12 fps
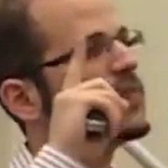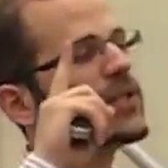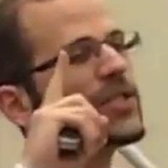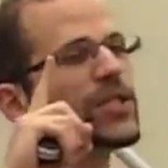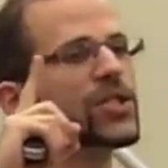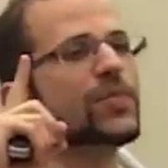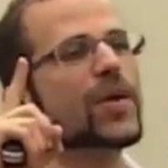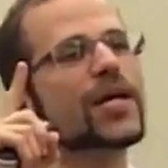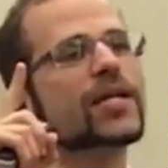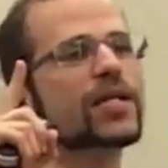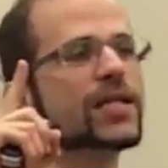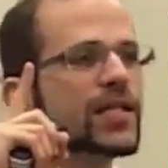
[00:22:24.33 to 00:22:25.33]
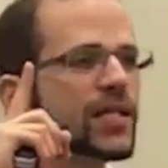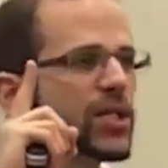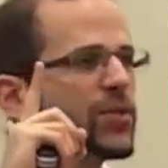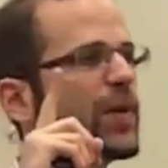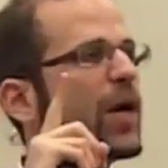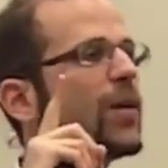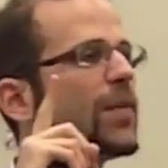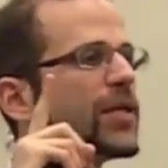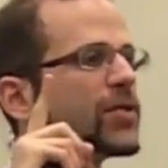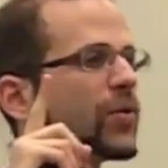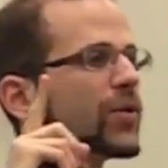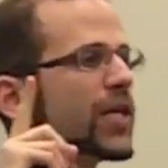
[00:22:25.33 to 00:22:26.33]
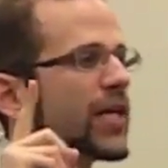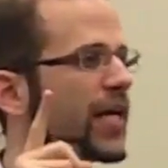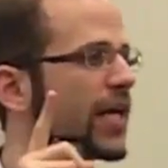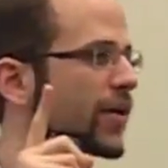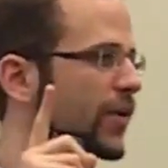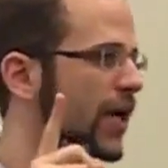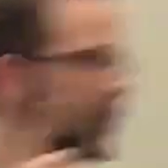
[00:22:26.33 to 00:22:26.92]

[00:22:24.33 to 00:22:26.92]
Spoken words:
to participate in the experiments or they can't